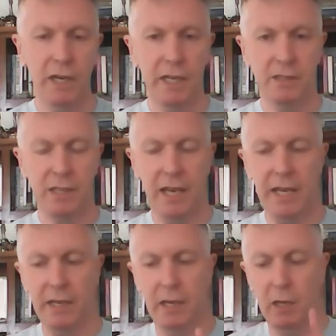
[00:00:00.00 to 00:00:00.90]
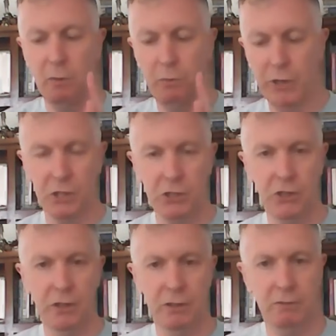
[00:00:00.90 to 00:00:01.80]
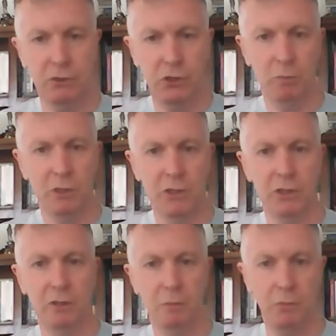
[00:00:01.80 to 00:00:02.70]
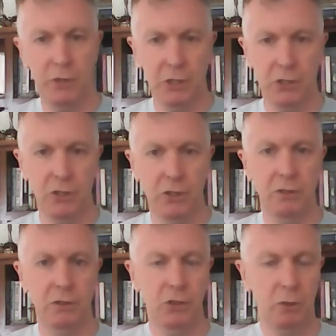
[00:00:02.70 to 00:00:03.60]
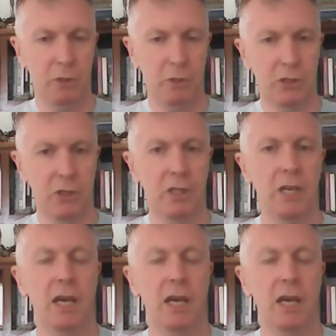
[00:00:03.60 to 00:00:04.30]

It's a British turn, German turn, British turn, German turn,